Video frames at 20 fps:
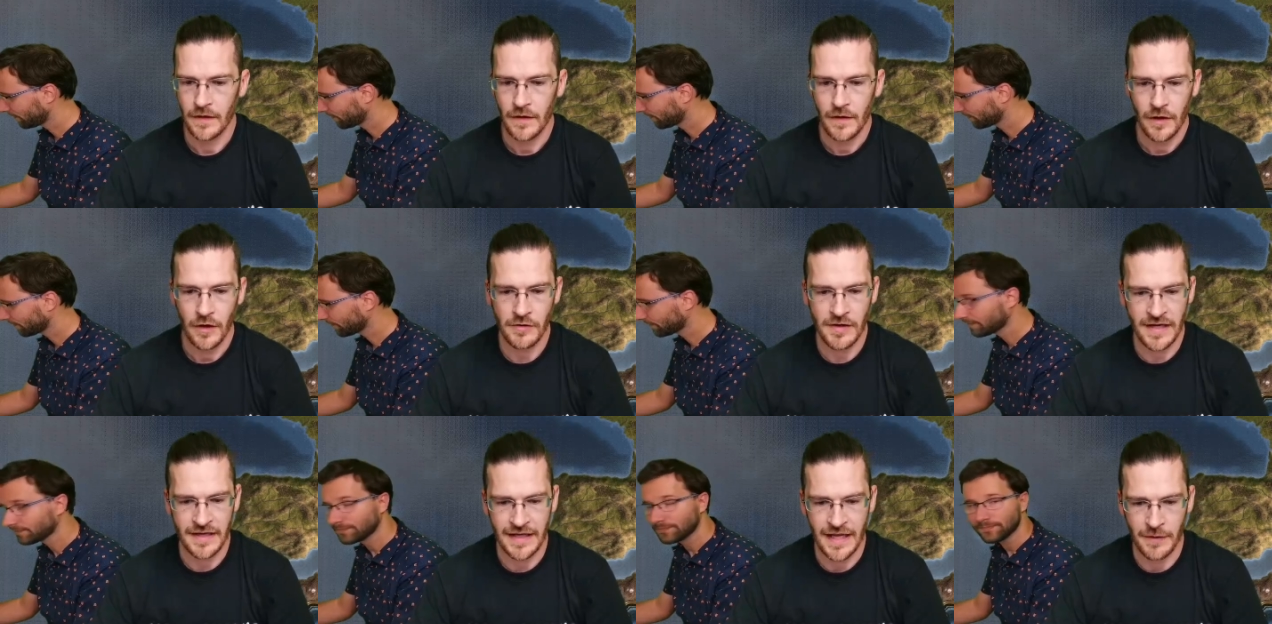
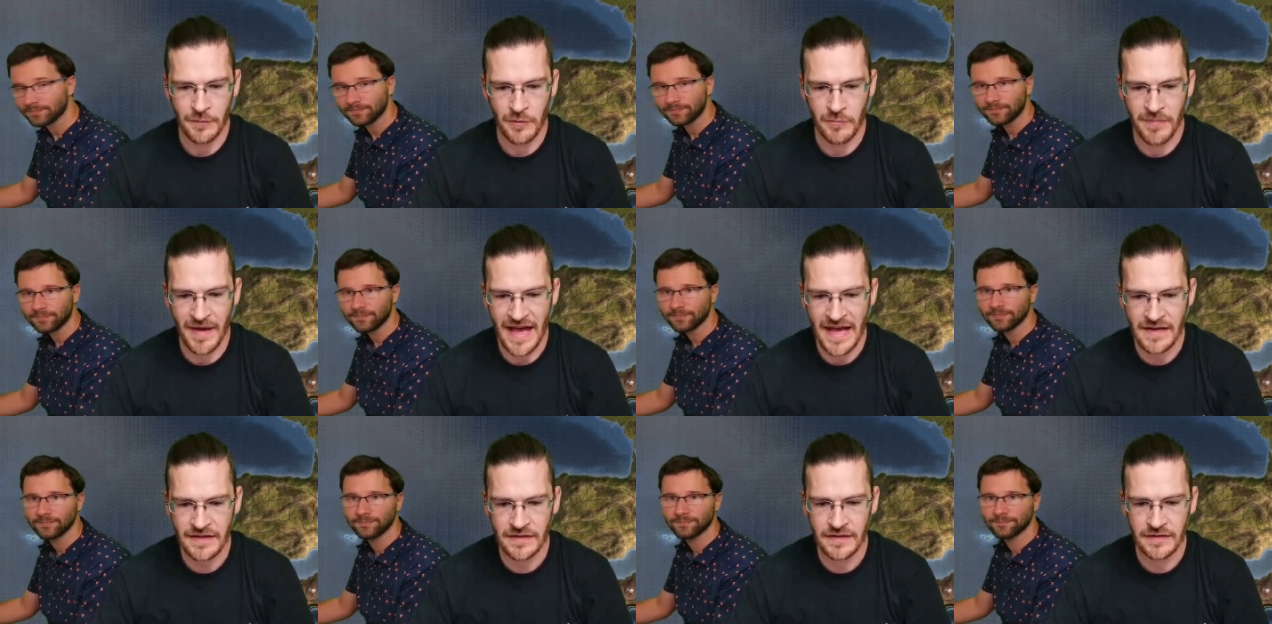Speaker 1: Okay, now we're
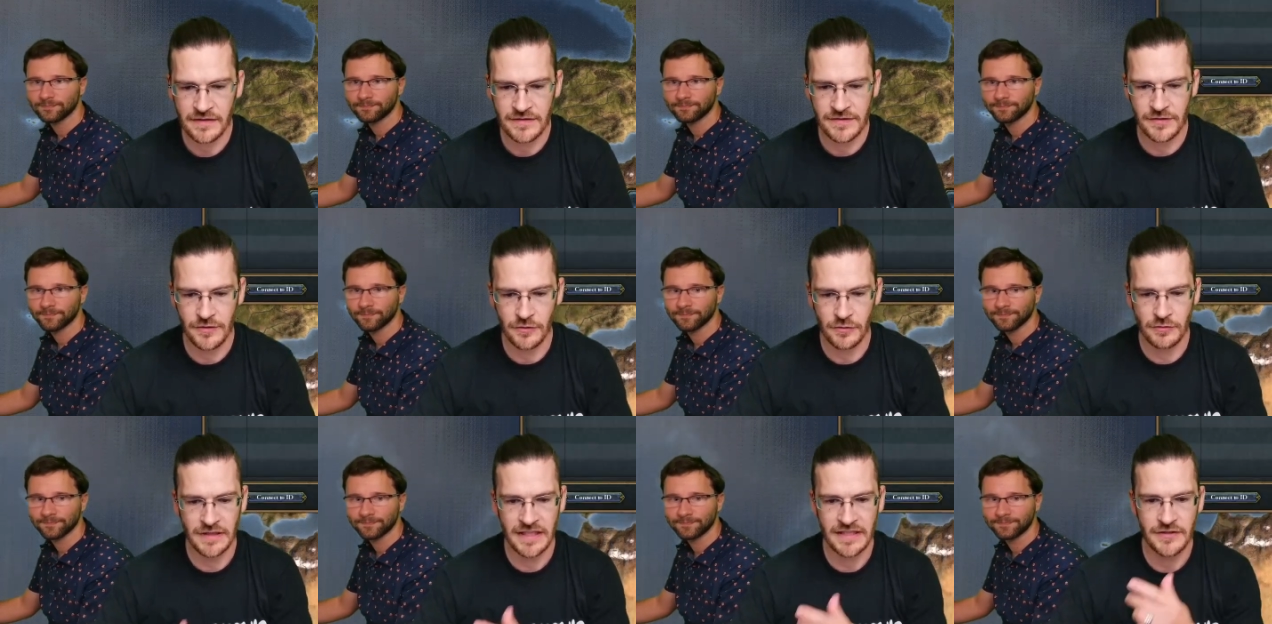back.
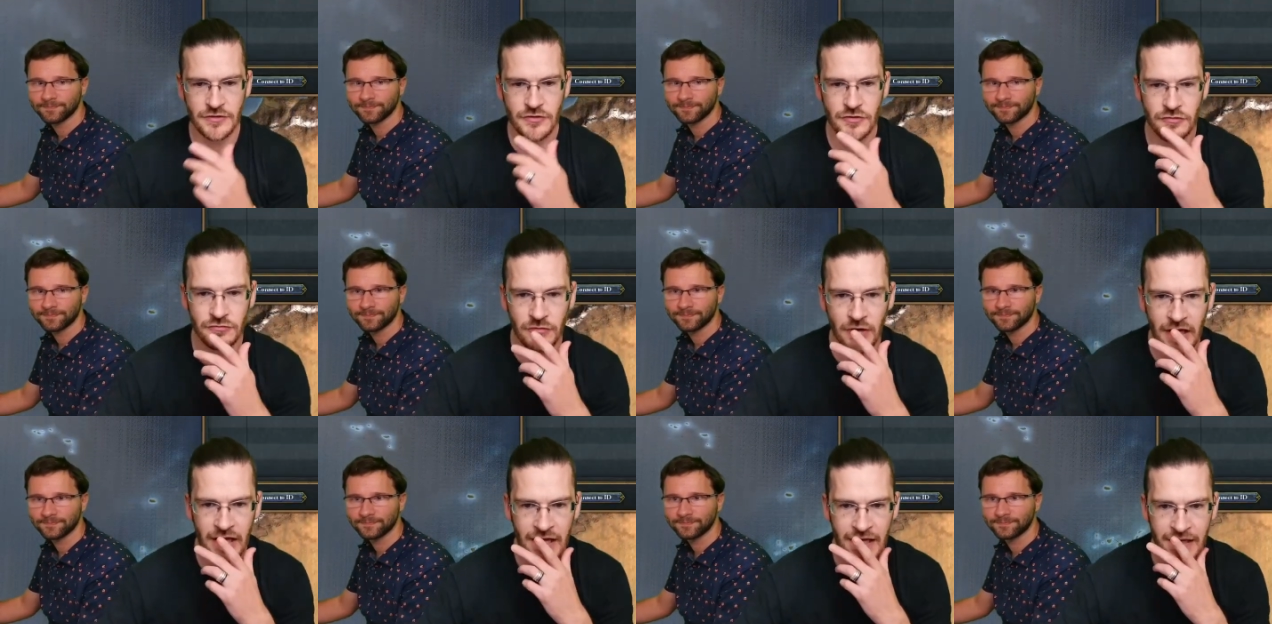So let's
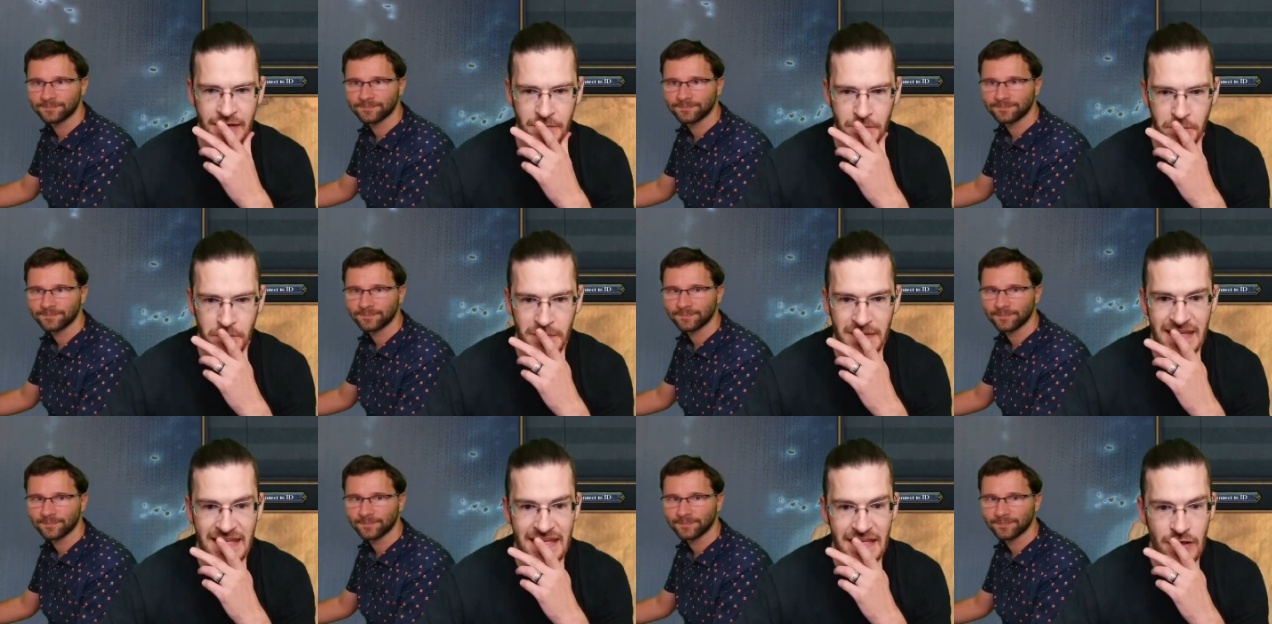try
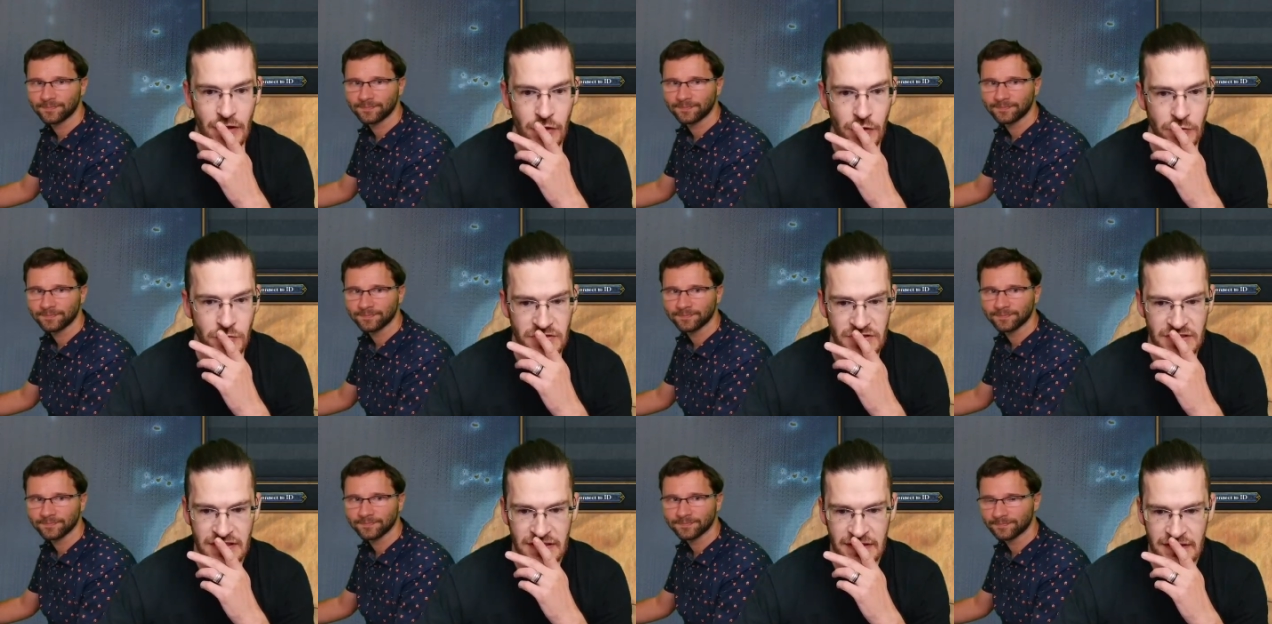me
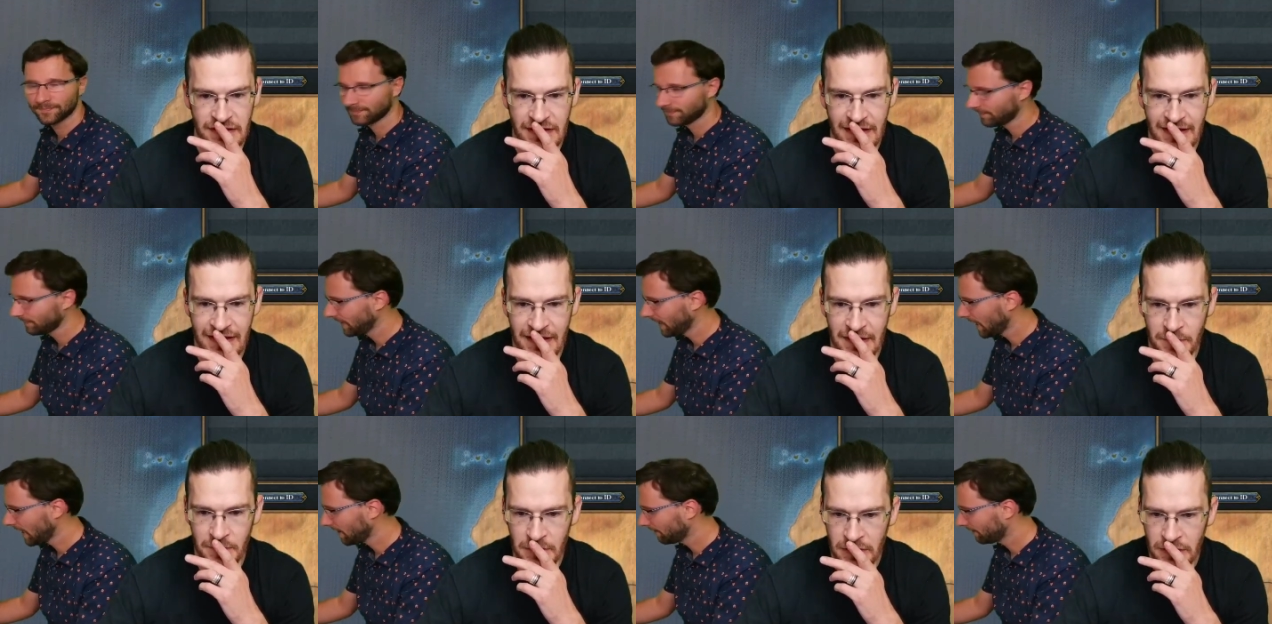hosting a
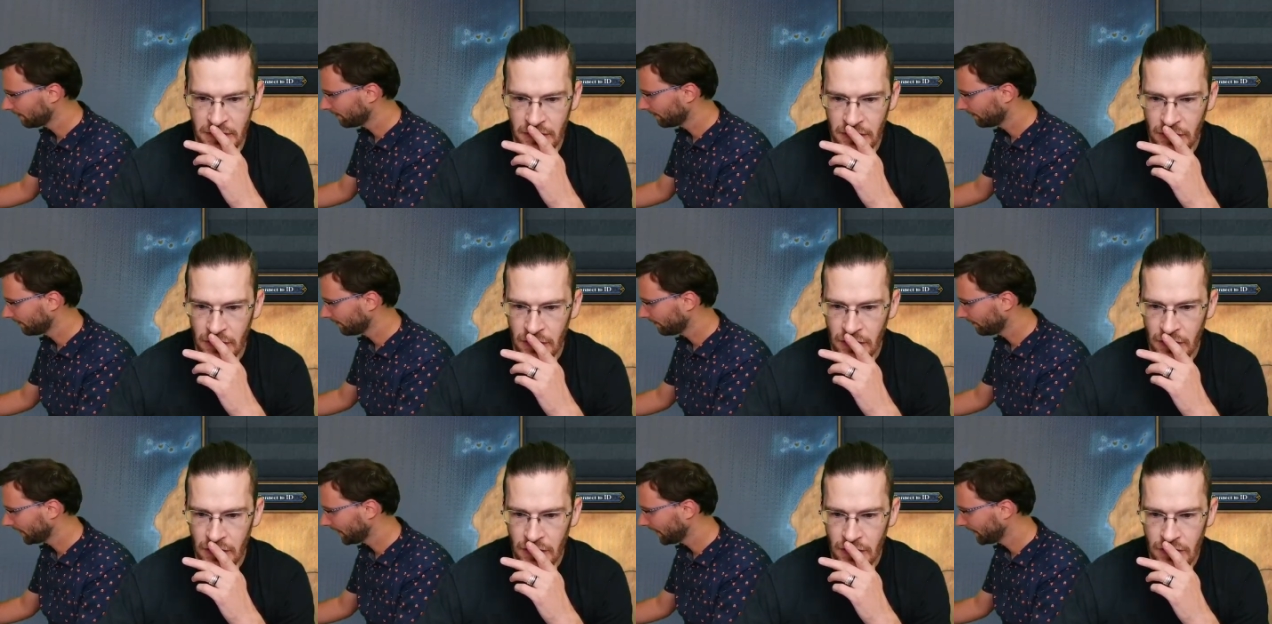game. Yeah,
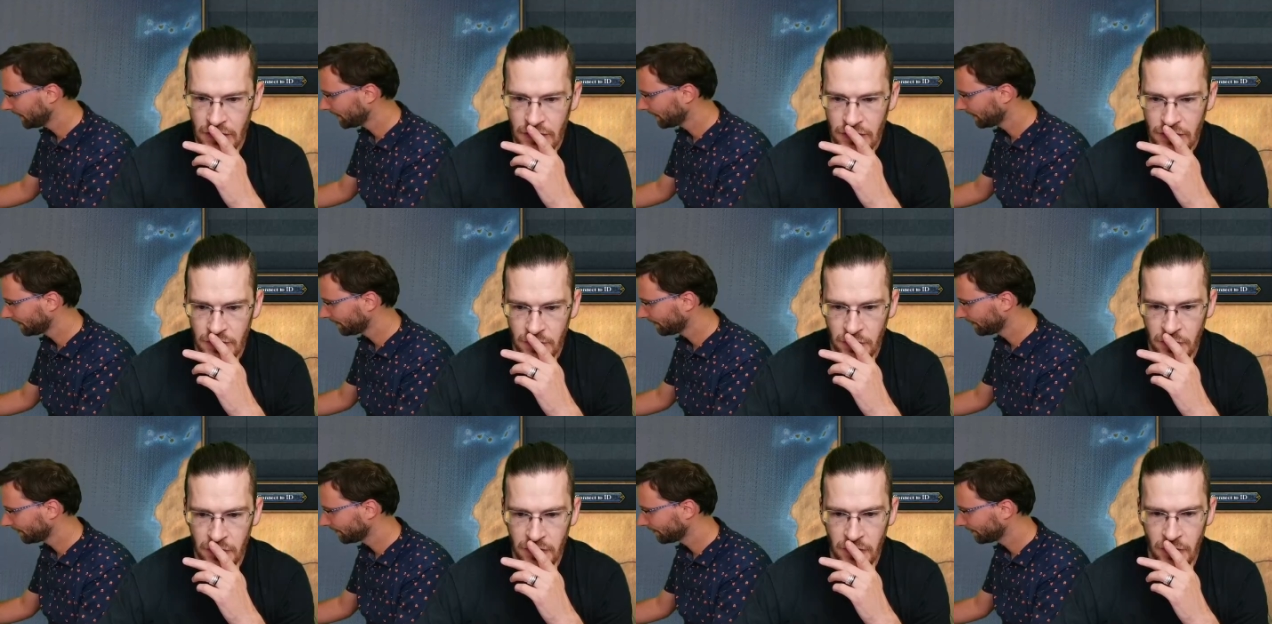please. So
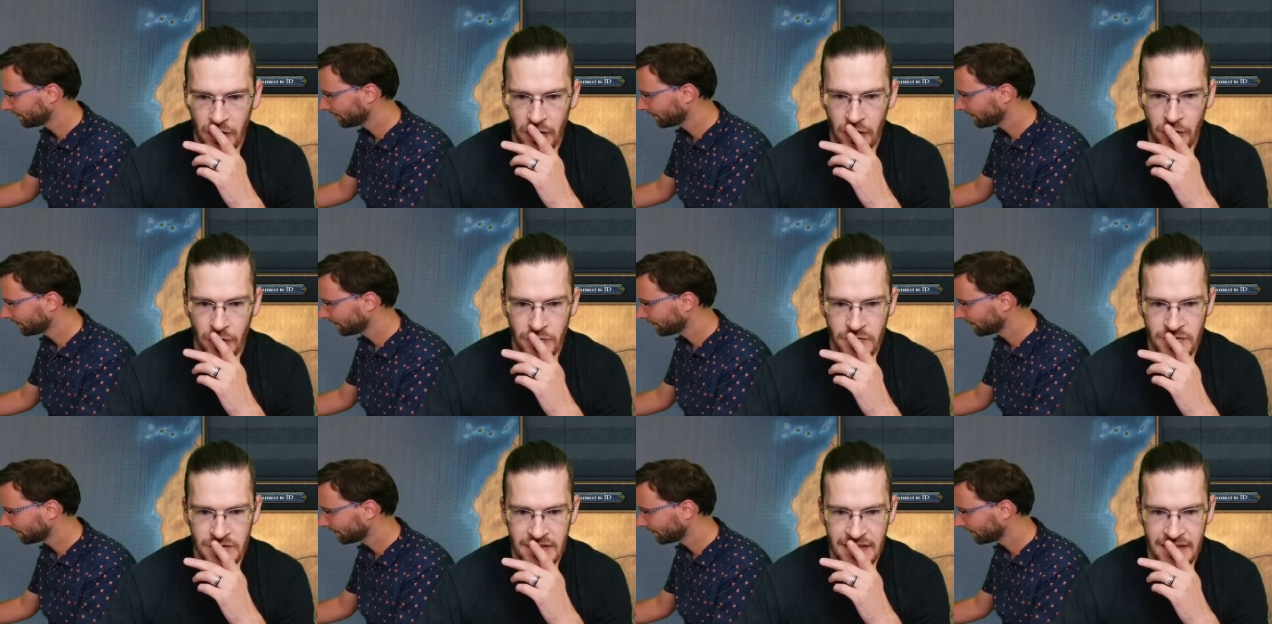I'm going to host a